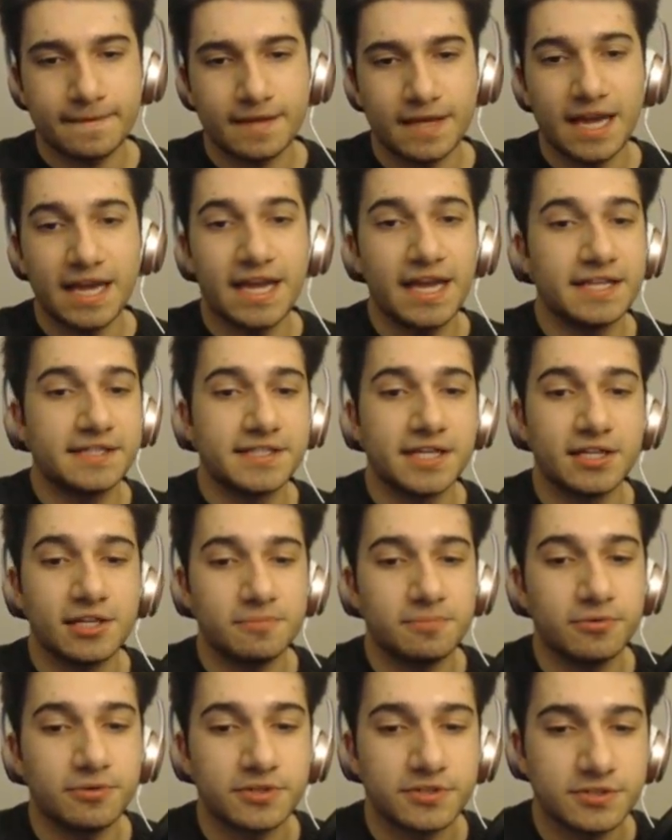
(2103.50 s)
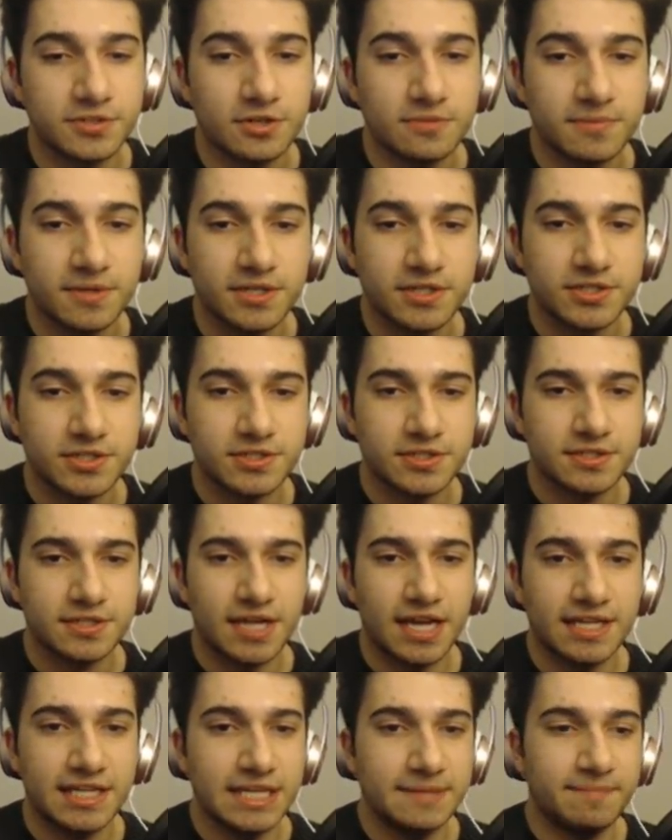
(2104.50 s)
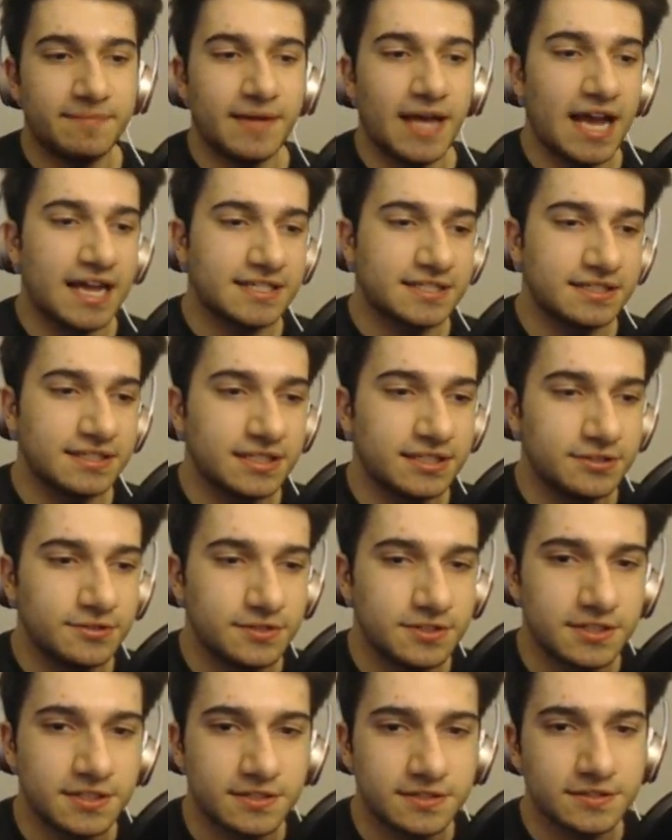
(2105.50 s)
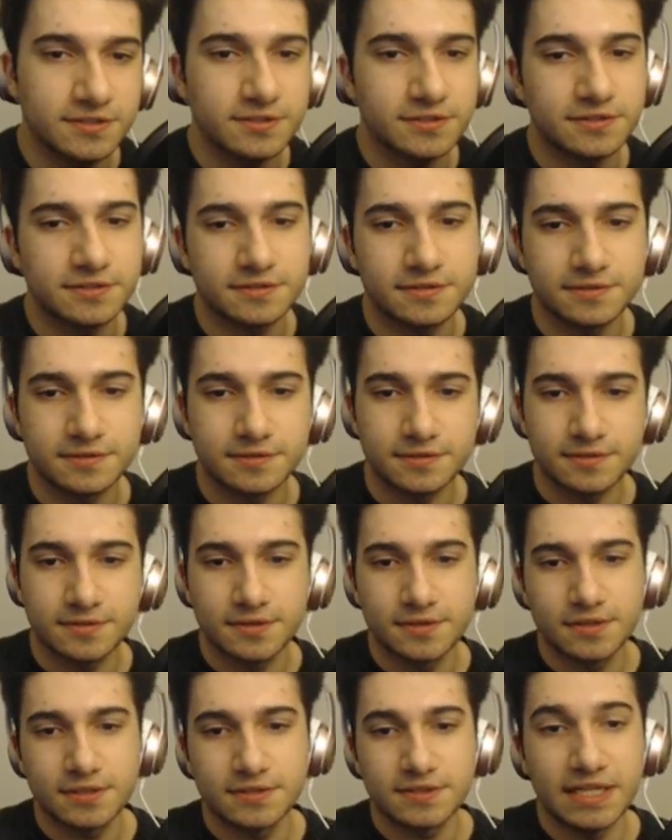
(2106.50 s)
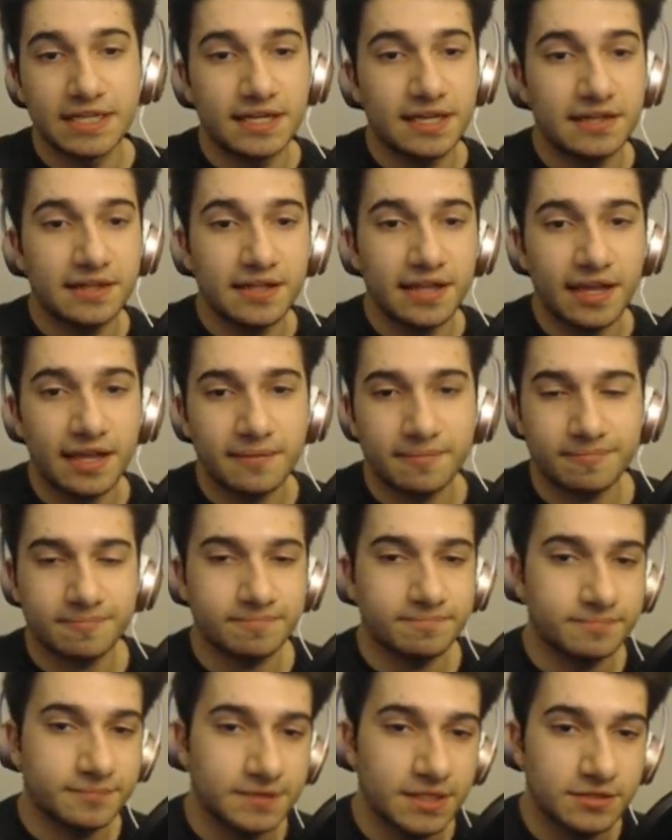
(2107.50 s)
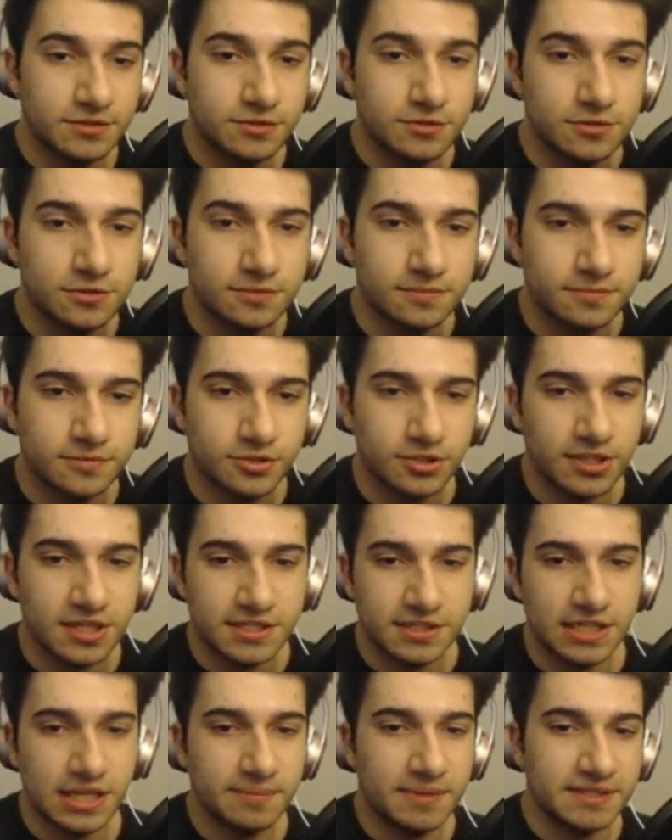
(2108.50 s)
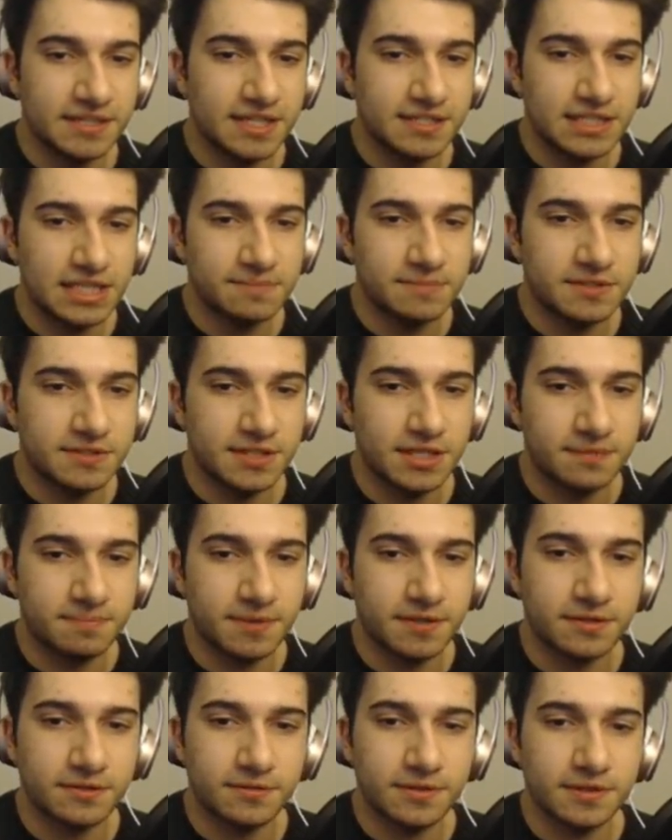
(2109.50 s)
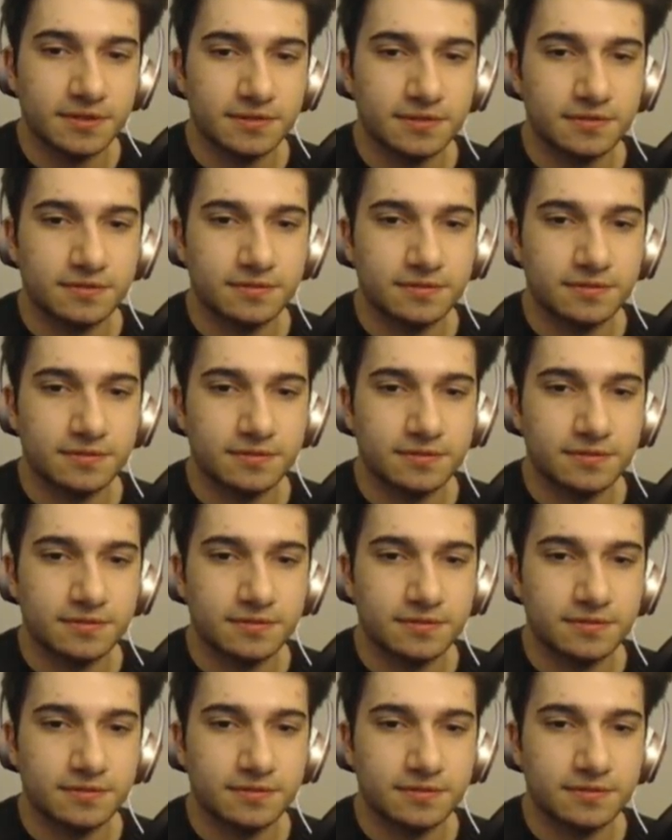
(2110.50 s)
I hate teleport so much. I keep accidentally using it too. They didn't end the game. That's cool. So let's not make that same mistake, by the way.